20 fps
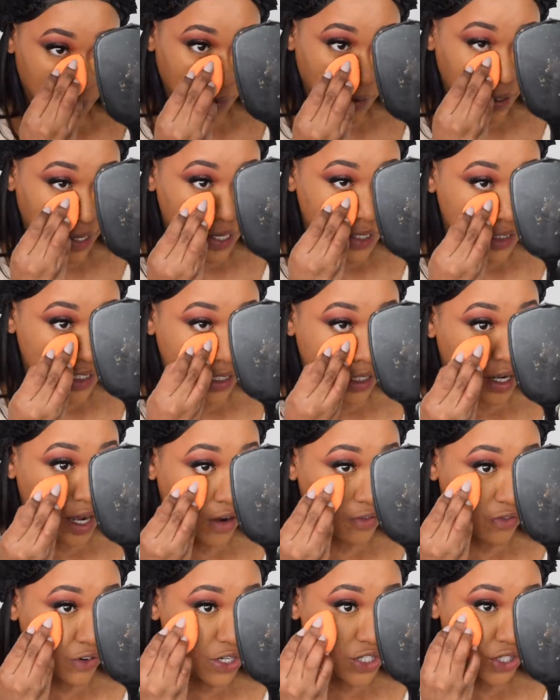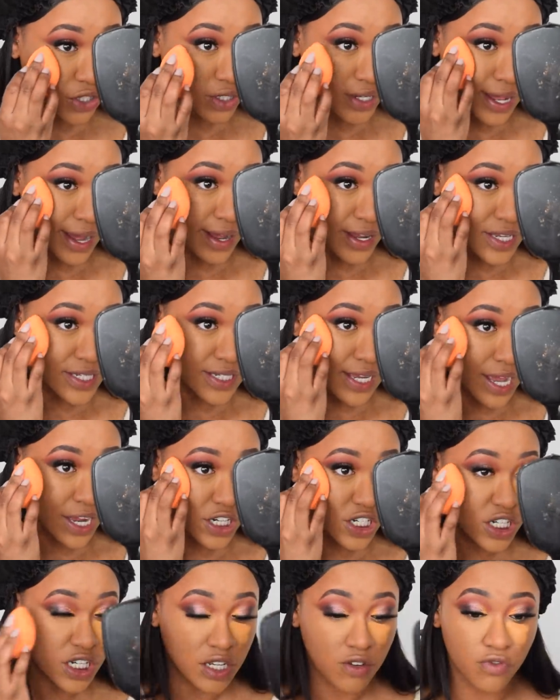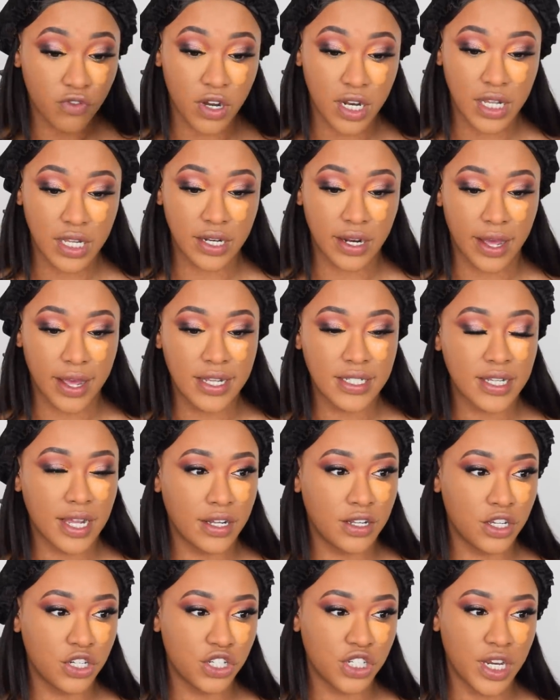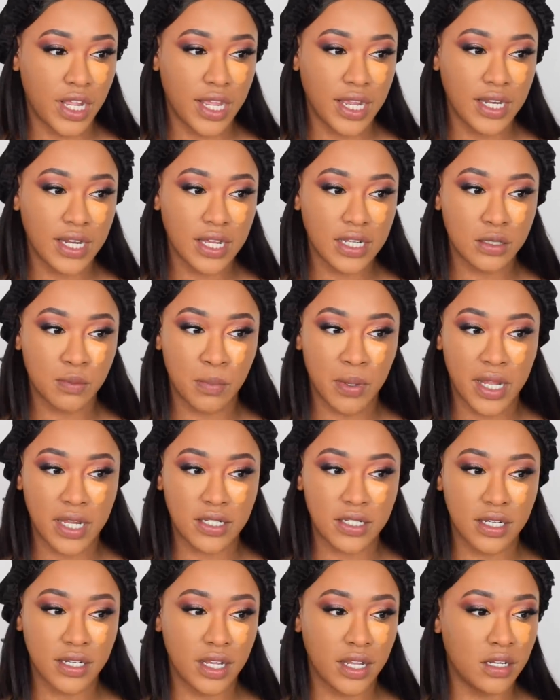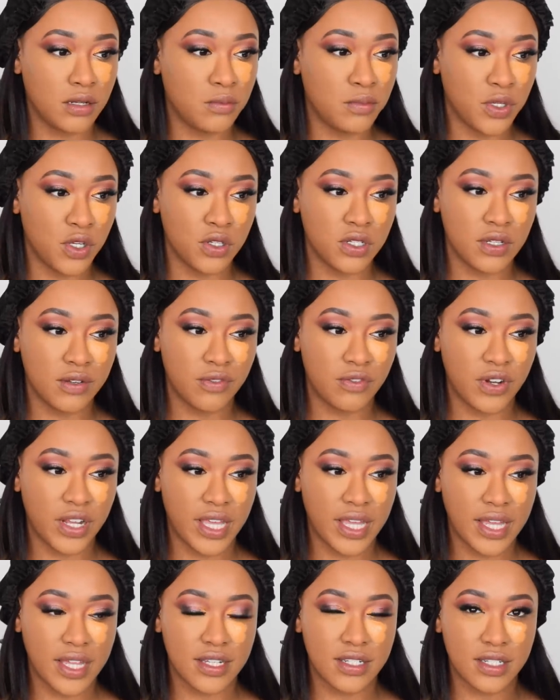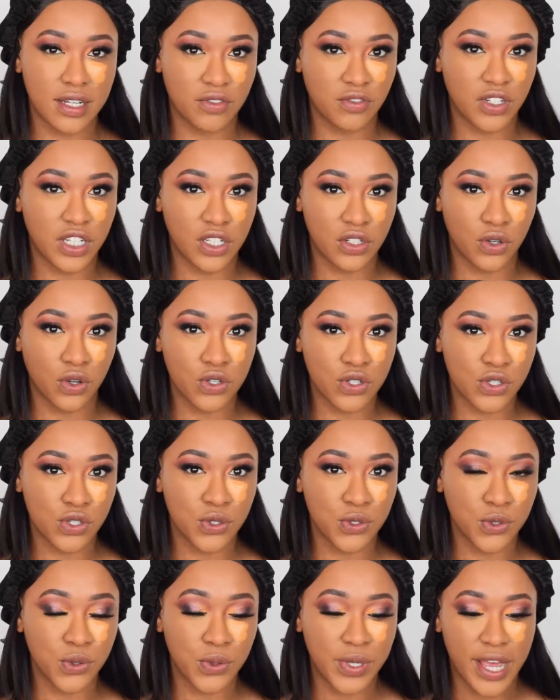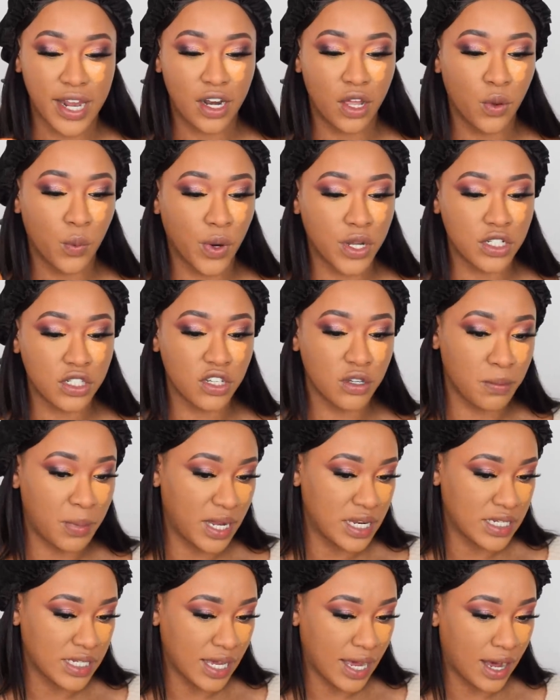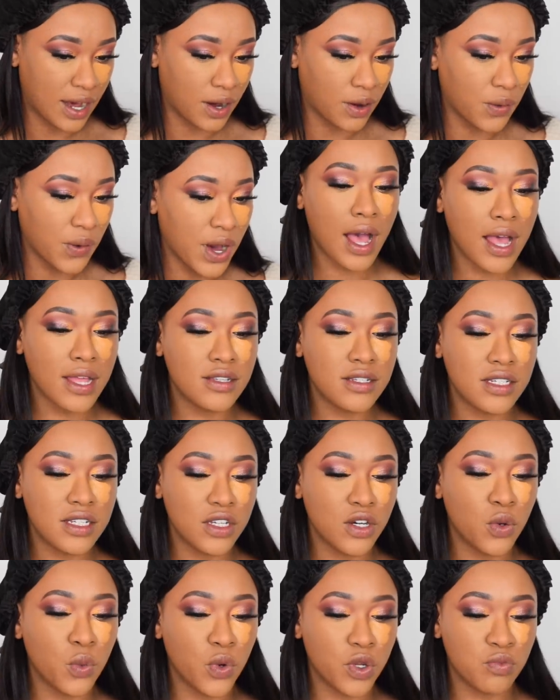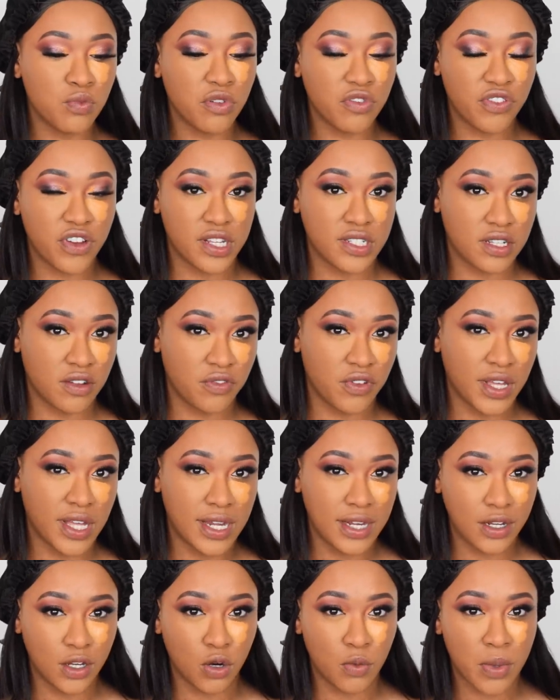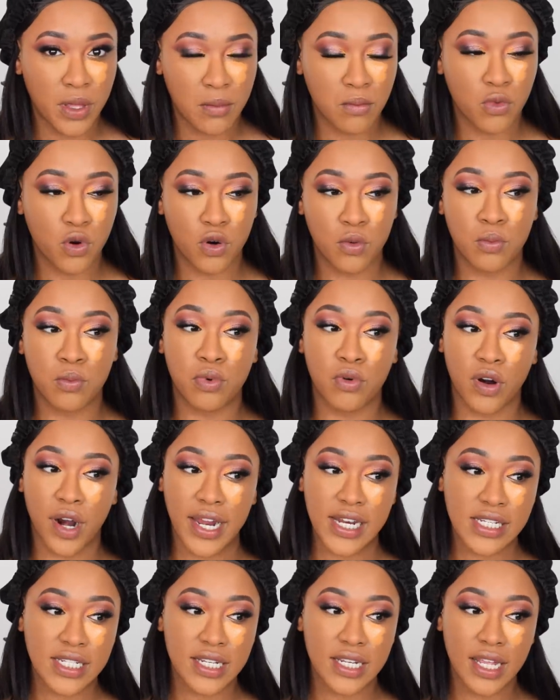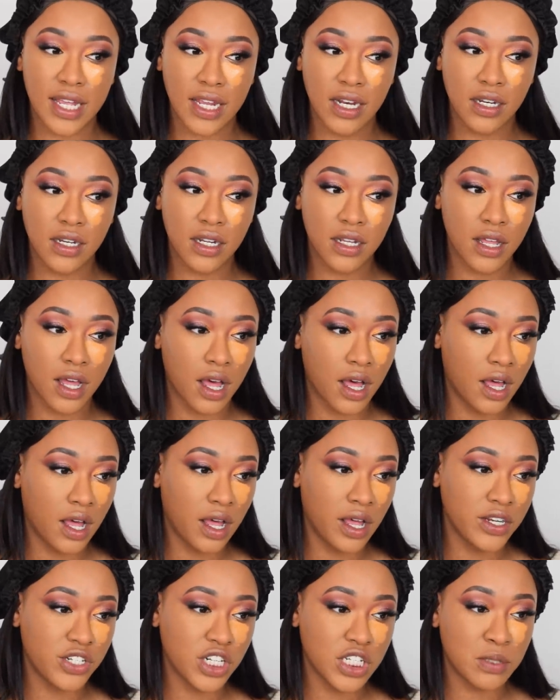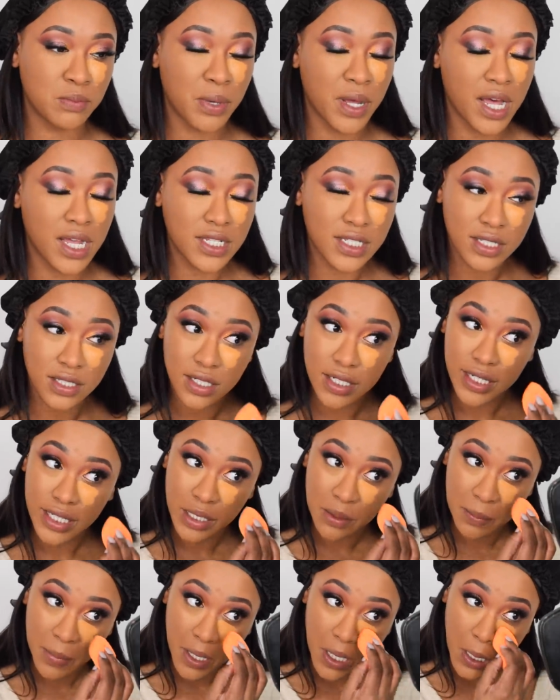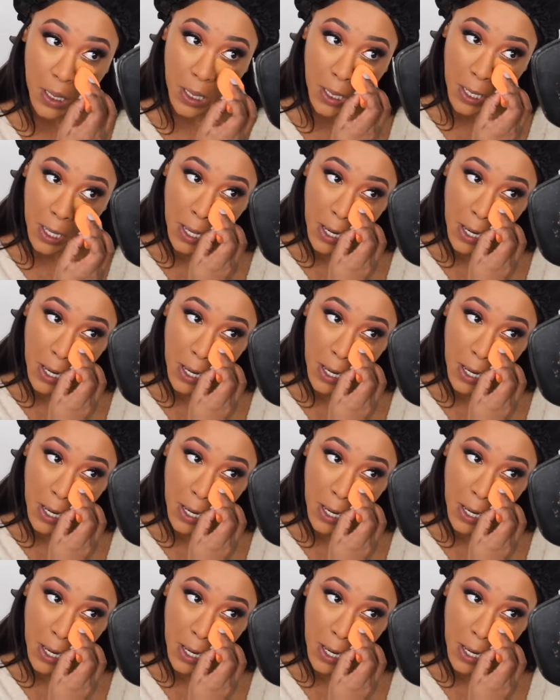Okay, so the coverage on that is actually really nice, and the shade has blended in beautifully. It's definitely not too yellow once you blend it out. I still would prefer something a little bit more brightening, just personally, but